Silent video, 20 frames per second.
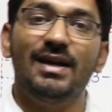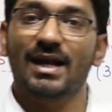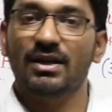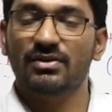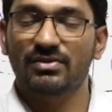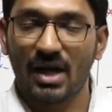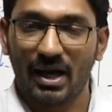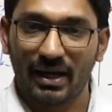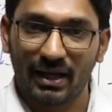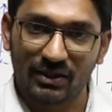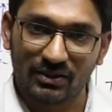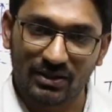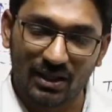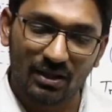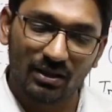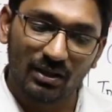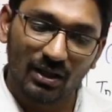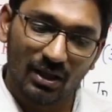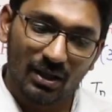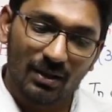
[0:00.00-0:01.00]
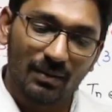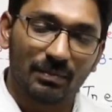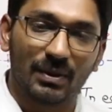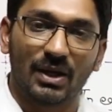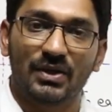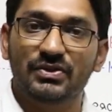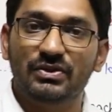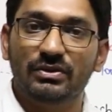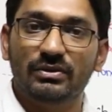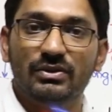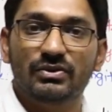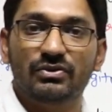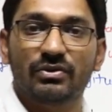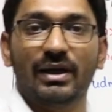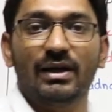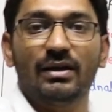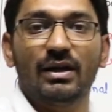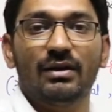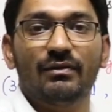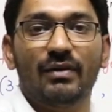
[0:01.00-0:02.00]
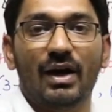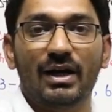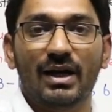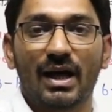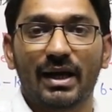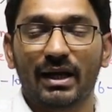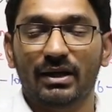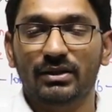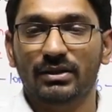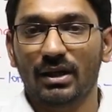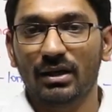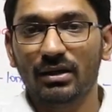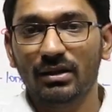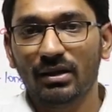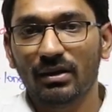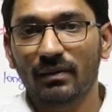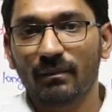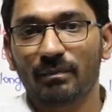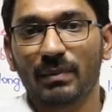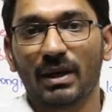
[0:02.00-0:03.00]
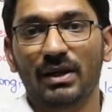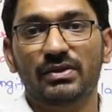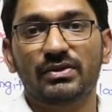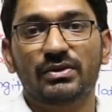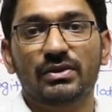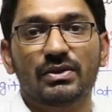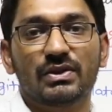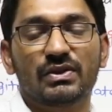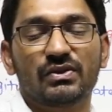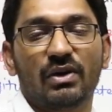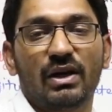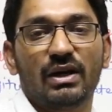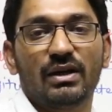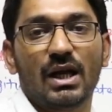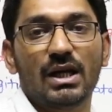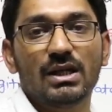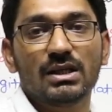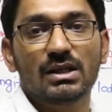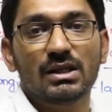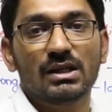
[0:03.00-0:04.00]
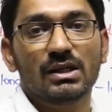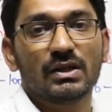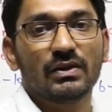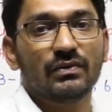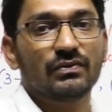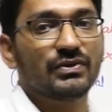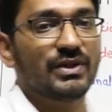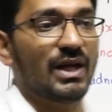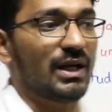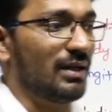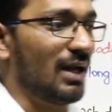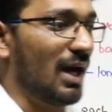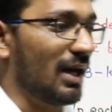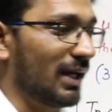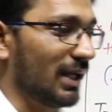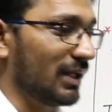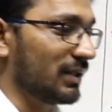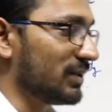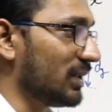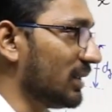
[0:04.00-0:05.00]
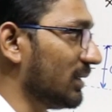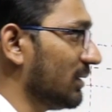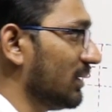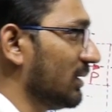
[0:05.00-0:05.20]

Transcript: x direction plus strain in y direction plus strain in z direction.